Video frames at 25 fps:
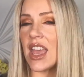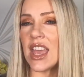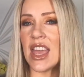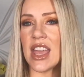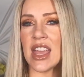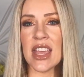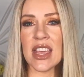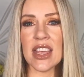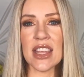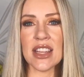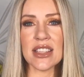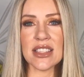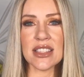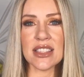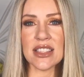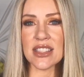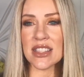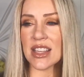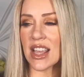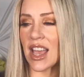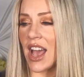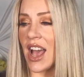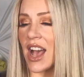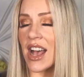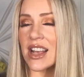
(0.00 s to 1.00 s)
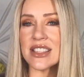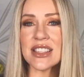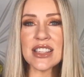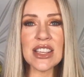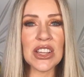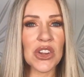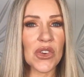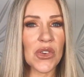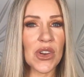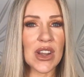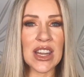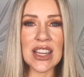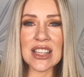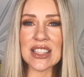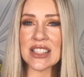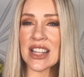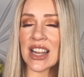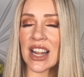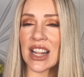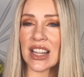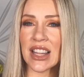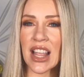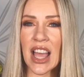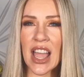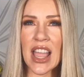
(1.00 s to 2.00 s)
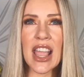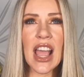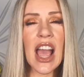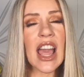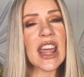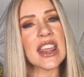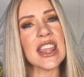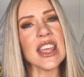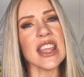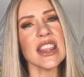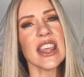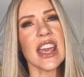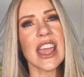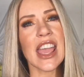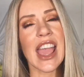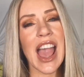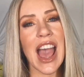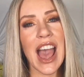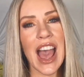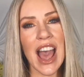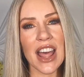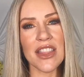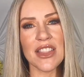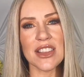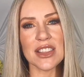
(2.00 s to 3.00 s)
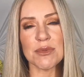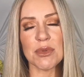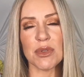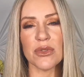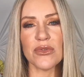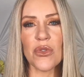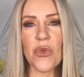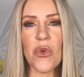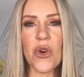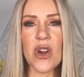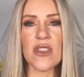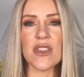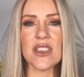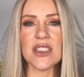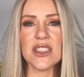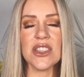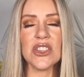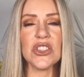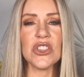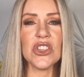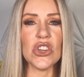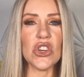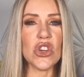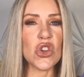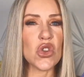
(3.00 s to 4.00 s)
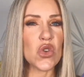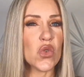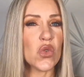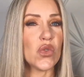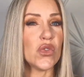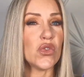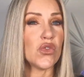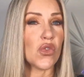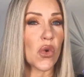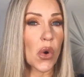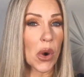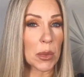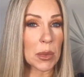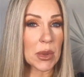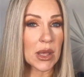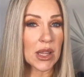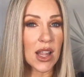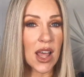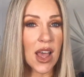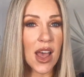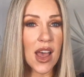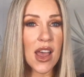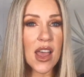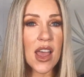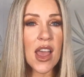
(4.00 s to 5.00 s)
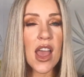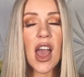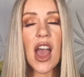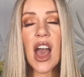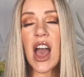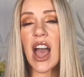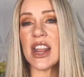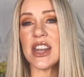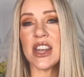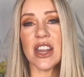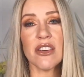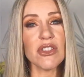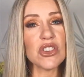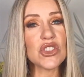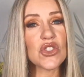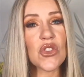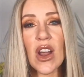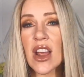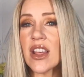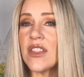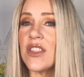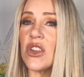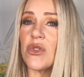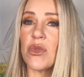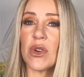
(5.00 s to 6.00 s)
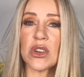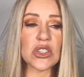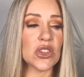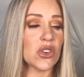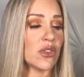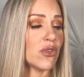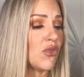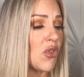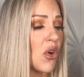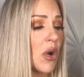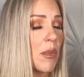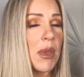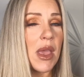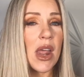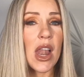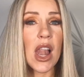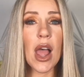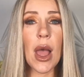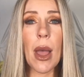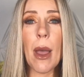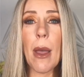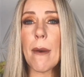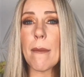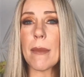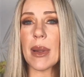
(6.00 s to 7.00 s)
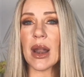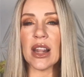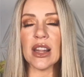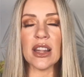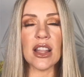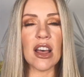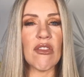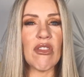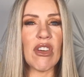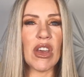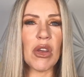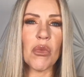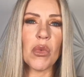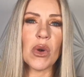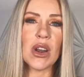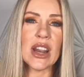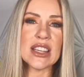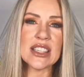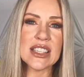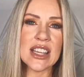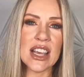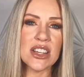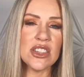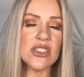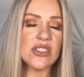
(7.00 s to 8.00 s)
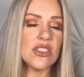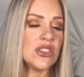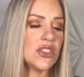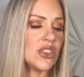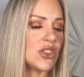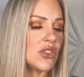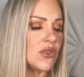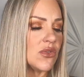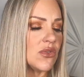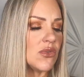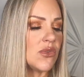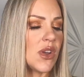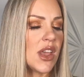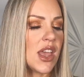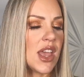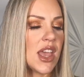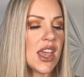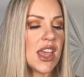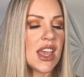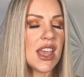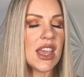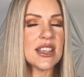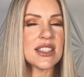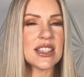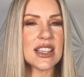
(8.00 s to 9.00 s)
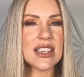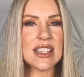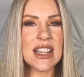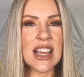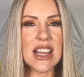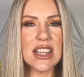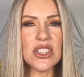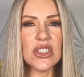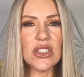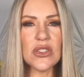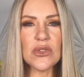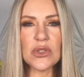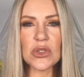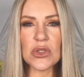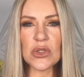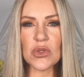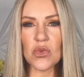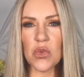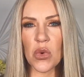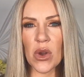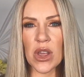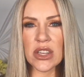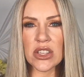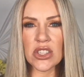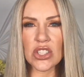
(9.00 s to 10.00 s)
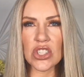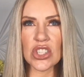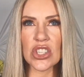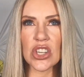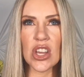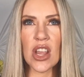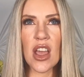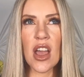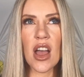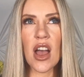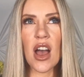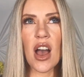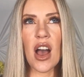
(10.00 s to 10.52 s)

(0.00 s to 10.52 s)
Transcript: It has the ingredients that I like. I think they had this before and this is the new formula. I never tried the original formula, but I love it. What I tend to do is I tend to switch.